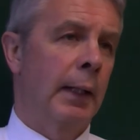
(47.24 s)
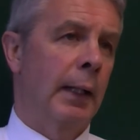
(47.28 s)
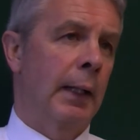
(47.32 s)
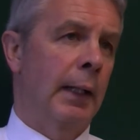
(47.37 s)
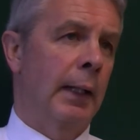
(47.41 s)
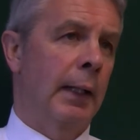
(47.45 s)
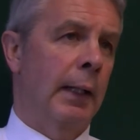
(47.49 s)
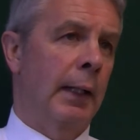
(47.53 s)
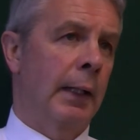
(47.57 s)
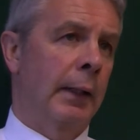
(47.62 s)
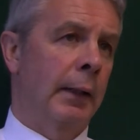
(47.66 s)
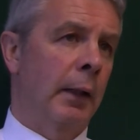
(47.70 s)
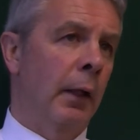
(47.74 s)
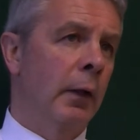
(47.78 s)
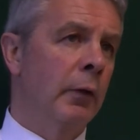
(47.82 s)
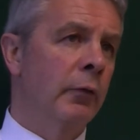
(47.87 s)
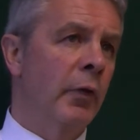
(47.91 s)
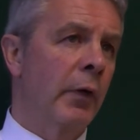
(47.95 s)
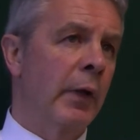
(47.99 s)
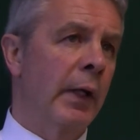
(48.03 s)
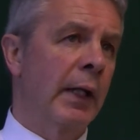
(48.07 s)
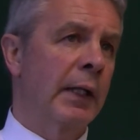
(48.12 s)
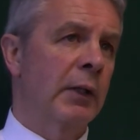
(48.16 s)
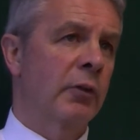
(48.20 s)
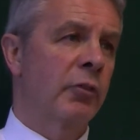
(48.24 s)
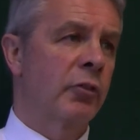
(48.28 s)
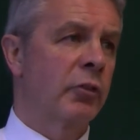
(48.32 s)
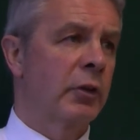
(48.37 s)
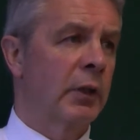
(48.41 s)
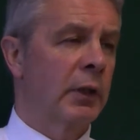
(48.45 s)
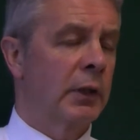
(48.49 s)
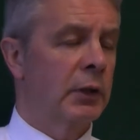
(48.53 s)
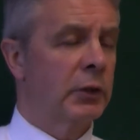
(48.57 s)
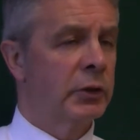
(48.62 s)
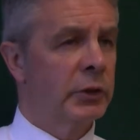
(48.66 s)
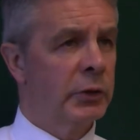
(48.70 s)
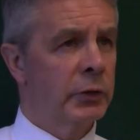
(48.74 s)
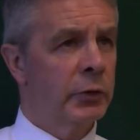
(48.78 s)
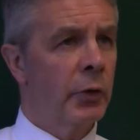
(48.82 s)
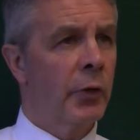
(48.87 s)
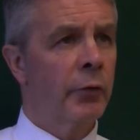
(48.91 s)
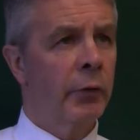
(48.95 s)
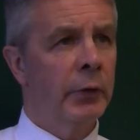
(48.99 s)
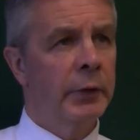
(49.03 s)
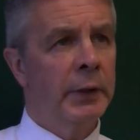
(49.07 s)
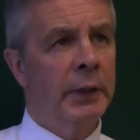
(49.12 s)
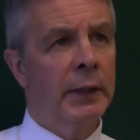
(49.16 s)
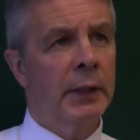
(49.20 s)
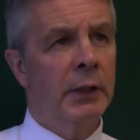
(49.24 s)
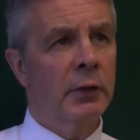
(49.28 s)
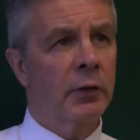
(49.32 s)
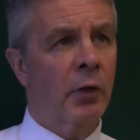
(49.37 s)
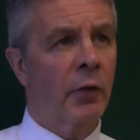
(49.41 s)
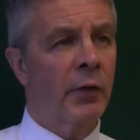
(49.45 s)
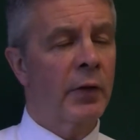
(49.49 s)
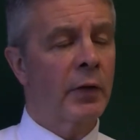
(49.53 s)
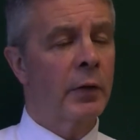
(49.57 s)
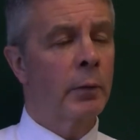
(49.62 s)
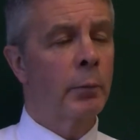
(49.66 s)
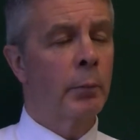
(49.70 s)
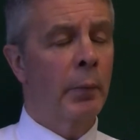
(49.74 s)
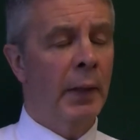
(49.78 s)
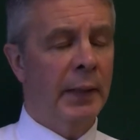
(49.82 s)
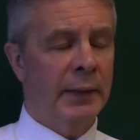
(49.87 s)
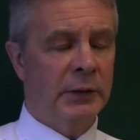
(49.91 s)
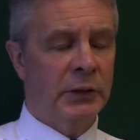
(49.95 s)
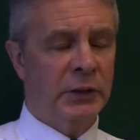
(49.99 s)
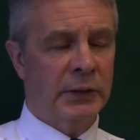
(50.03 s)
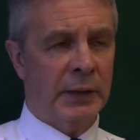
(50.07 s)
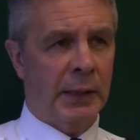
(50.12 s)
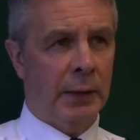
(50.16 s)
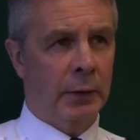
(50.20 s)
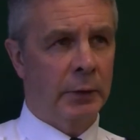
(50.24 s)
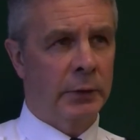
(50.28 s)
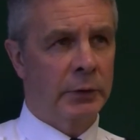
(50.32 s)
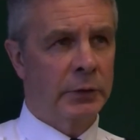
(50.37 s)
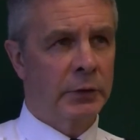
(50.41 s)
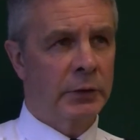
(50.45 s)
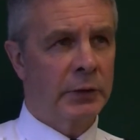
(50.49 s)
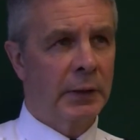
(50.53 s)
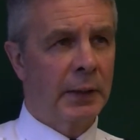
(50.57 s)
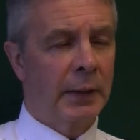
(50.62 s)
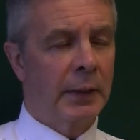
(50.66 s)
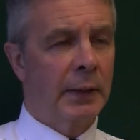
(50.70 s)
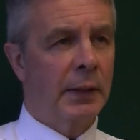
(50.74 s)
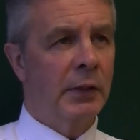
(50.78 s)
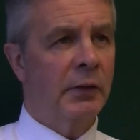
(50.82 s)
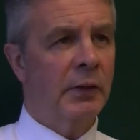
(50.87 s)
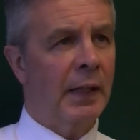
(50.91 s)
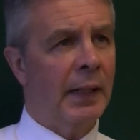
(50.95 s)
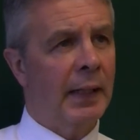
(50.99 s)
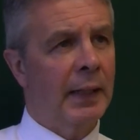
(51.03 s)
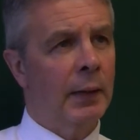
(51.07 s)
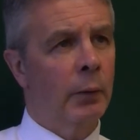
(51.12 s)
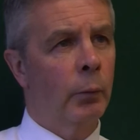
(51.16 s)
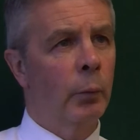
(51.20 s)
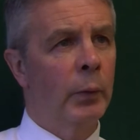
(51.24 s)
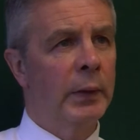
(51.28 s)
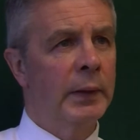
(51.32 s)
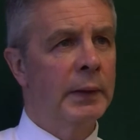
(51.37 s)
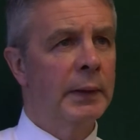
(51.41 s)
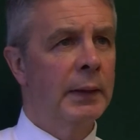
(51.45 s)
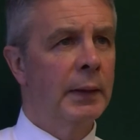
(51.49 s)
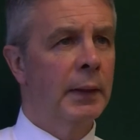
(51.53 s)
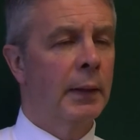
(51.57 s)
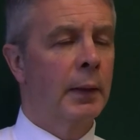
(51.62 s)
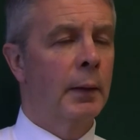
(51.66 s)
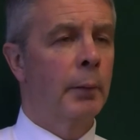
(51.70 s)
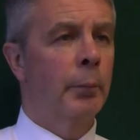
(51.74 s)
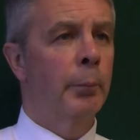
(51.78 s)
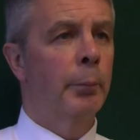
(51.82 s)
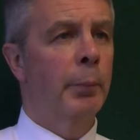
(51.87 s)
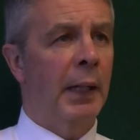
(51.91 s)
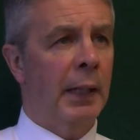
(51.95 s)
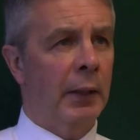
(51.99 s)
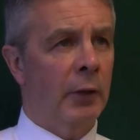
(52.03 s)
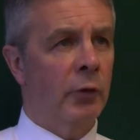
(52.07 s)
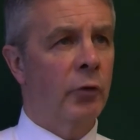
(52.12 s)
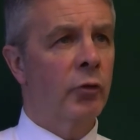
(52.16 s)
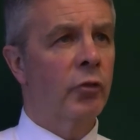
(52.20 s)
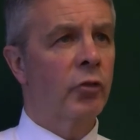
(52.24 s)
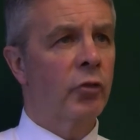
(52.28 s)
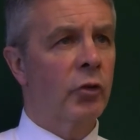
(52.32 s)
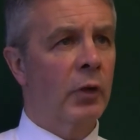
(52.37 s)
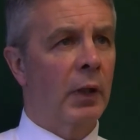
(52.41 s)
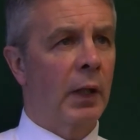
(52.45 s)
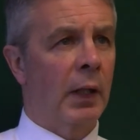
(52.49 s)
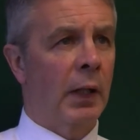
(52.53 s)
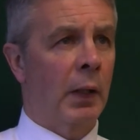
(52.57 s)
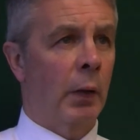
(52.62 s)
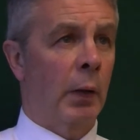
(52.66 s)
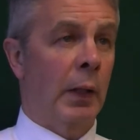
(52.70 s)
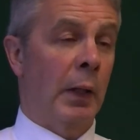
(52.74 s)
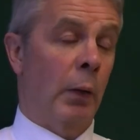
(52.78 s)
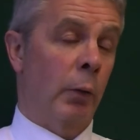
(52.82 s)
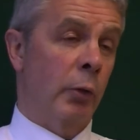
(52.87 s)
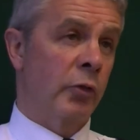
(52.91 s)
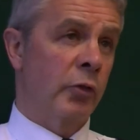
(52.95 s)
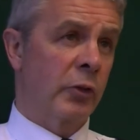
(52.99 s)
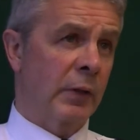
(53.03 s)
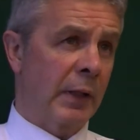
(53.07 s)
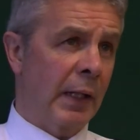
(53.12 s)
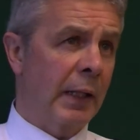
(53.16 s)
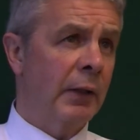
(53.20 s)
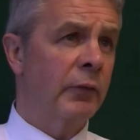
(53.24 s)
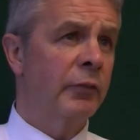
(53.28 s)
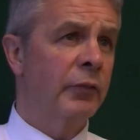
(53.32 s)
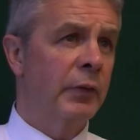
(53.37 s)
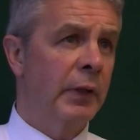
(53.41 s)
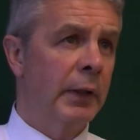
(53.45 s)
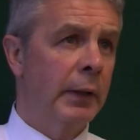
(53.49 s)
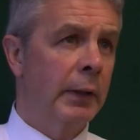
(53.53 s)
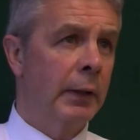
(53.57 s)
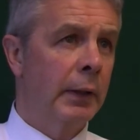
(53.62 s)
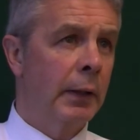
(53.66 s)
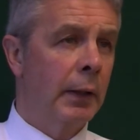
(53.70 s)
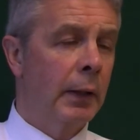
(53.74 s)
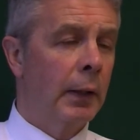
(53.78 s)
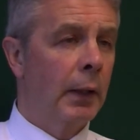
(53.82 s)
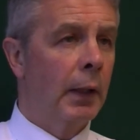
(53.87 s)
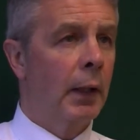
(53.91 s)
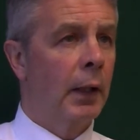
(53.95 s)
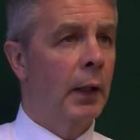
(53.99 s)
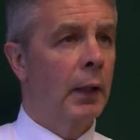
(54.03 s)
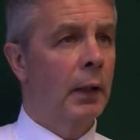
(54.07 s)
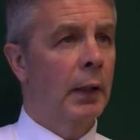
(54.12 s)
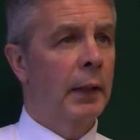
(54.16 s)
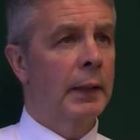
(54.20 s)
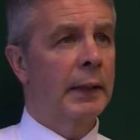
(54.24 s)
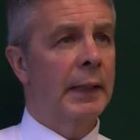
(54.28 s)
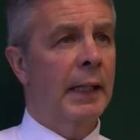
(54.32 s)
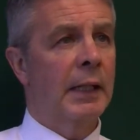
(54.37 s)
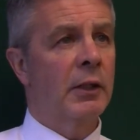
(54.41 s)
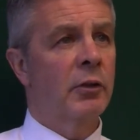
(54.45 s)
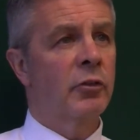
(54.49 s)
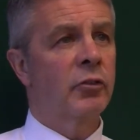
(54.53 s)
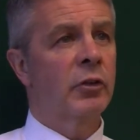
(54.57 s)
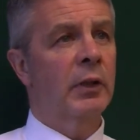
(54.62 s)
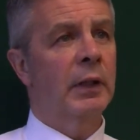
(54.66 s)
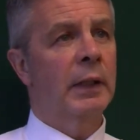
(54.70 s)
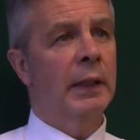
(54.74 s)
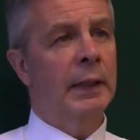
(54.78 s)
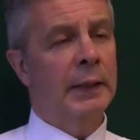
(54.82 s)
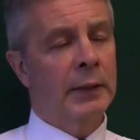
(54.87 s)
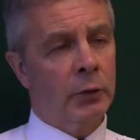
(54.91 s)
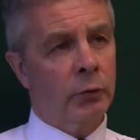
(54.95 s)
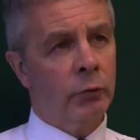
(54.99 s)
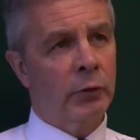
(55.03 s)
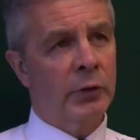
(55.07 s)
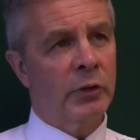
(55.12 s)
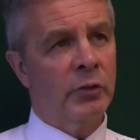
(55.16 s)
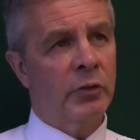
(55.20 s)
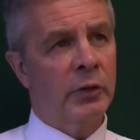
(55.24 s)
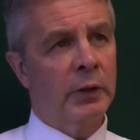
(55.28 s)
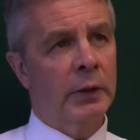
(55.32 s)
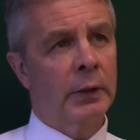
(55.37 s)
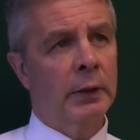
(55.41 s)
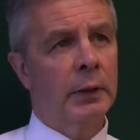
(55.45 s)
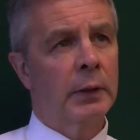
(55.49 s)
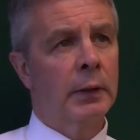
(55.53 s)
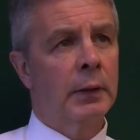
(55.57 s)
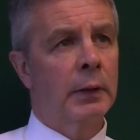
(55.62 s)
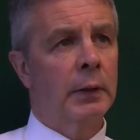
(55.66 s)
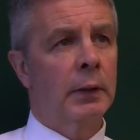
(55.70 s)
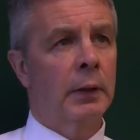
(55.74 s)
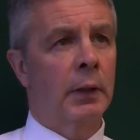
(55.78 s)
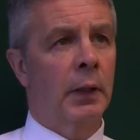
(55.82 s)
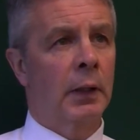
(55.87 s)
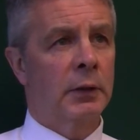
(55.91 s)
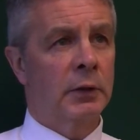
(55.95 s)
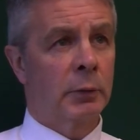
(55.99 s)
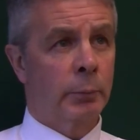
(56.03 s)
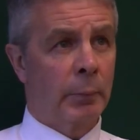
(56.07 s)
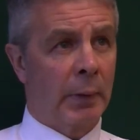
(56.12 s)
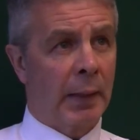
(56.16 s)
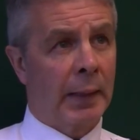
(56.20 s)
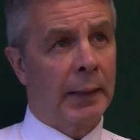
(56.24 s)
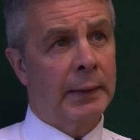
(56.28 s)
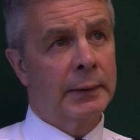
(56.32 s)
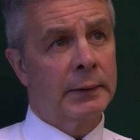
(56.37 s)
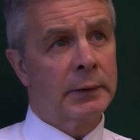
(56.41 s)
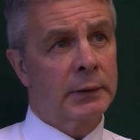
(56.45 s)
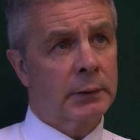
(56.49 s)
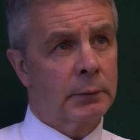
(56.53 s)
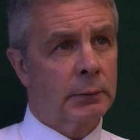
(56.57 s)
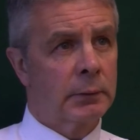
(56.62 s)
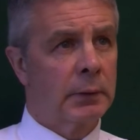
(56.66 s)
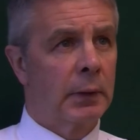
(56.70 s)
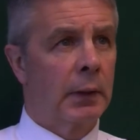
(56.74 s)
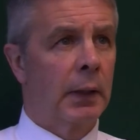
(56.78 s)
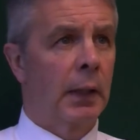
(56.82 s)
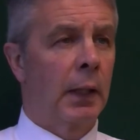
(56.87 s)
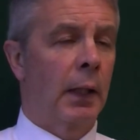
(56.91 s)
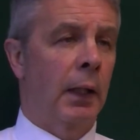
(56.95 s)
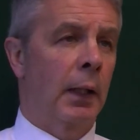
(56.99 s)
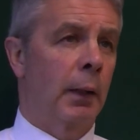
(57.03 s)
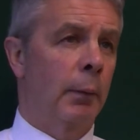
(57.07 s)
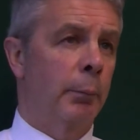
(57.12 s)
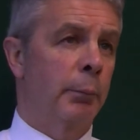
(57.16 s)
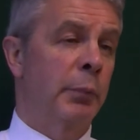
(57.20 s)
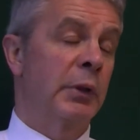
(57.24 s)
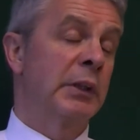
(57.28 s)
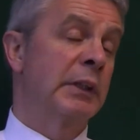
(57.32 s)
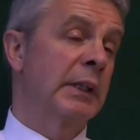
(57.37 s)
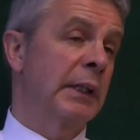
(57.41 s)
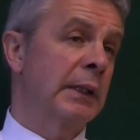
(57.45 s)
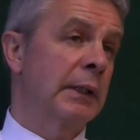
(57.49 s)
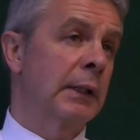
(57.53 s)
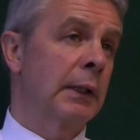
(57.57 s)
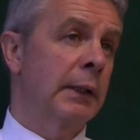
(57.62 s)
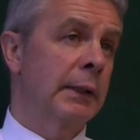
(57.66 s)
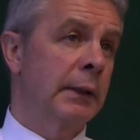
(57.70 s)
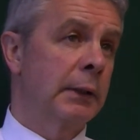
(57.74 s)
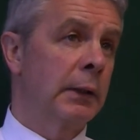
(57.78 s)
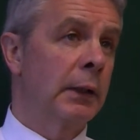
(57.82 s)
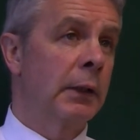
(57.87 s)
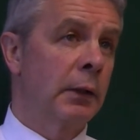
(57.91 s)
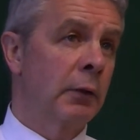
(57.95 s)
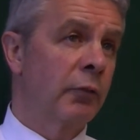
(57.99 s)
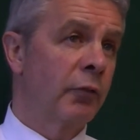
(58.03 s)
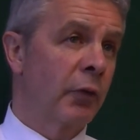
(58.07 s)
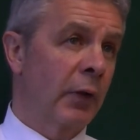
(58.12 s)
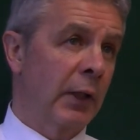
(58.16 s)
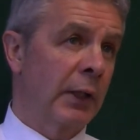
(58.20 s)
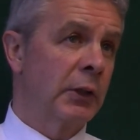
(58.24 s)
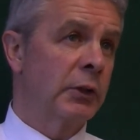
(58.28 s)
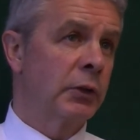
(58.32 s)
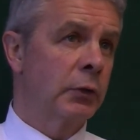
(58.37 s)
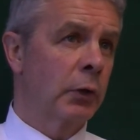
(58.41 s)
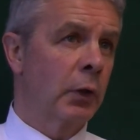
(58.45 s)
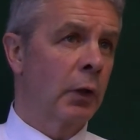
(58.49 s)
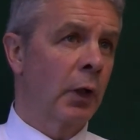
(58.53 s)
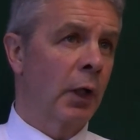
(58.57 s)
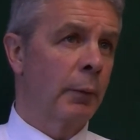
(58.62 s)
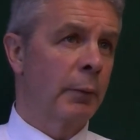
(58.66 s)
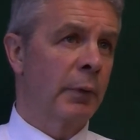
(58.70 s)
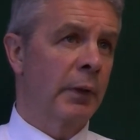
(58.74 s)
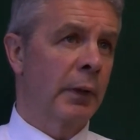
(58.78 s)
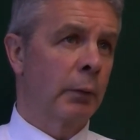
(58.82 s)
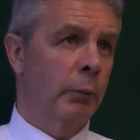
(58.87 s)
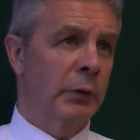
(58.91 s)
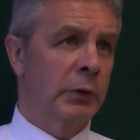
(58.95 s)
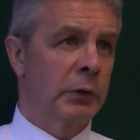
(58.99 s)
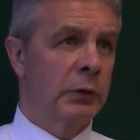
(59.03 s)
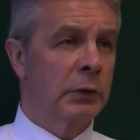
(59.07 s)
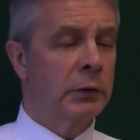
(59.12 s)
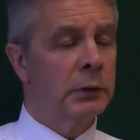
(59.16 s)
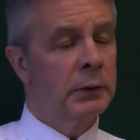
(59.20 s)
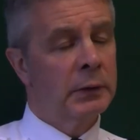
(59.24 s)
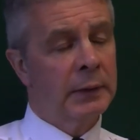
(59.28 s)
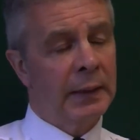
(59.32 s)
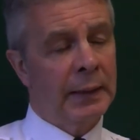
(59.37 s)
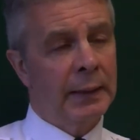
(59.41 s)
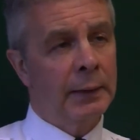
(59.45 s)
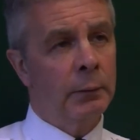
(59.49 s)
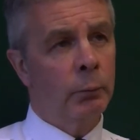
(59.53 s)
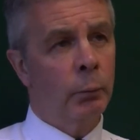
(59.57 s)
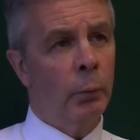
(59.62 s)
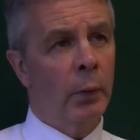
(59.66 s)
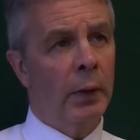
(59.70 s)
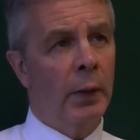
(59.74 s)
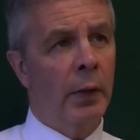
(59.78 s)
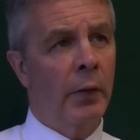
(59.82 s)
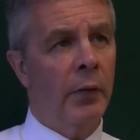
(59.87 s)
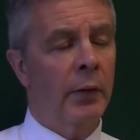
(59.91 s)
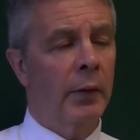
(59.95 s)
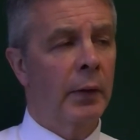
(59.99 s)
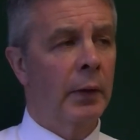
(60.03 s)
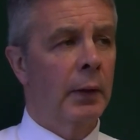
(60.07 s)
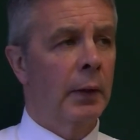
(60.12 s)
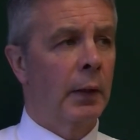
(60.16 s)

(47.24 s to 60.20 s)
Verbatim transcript: Uh, and over the next uh, two to three years, I think the main challenge is how we balance our, our staffing uh, against increasing uh, demand, uh, particularly in, in the financial climate that we're dealing with.